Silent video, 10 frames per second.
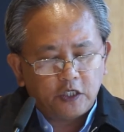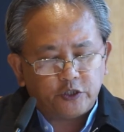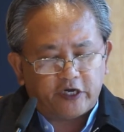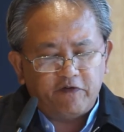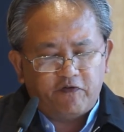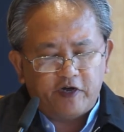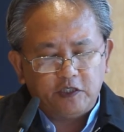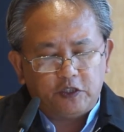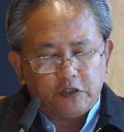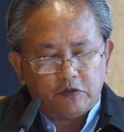she
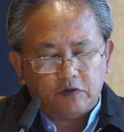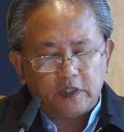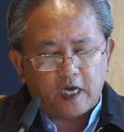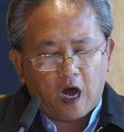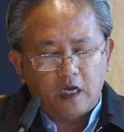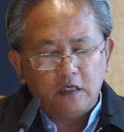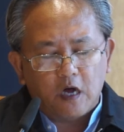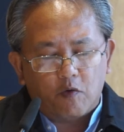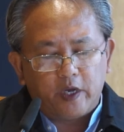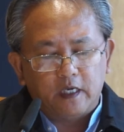referred to the
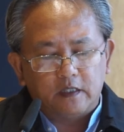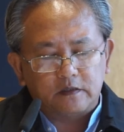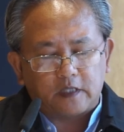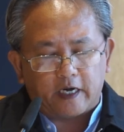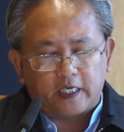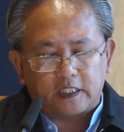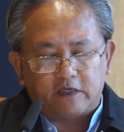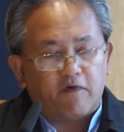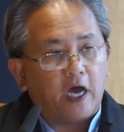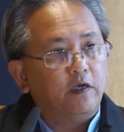ongoing
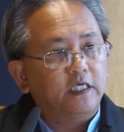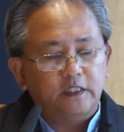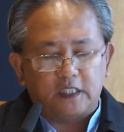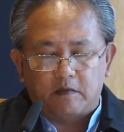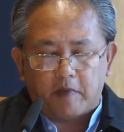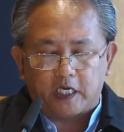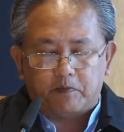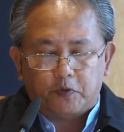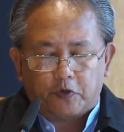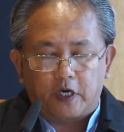targeted violence in
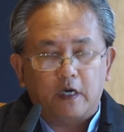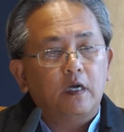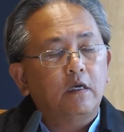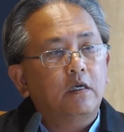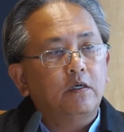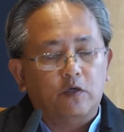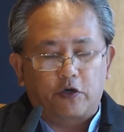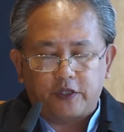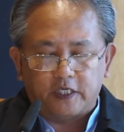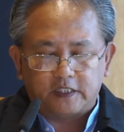Manipur,
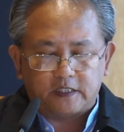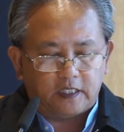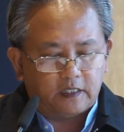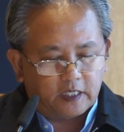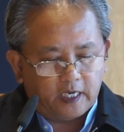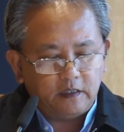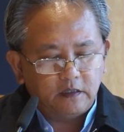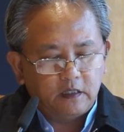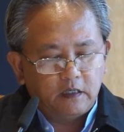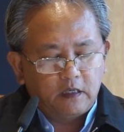northeast India,
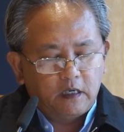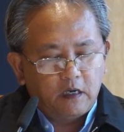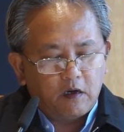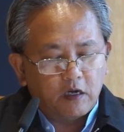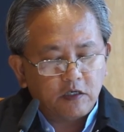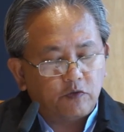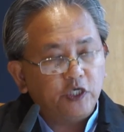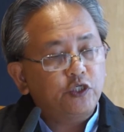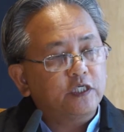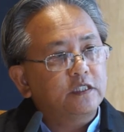on
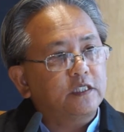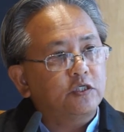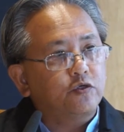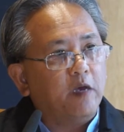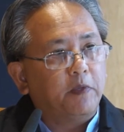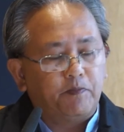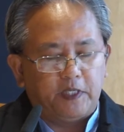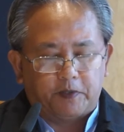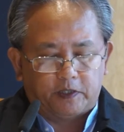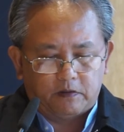Christians and tribal
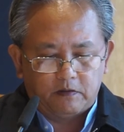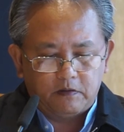people,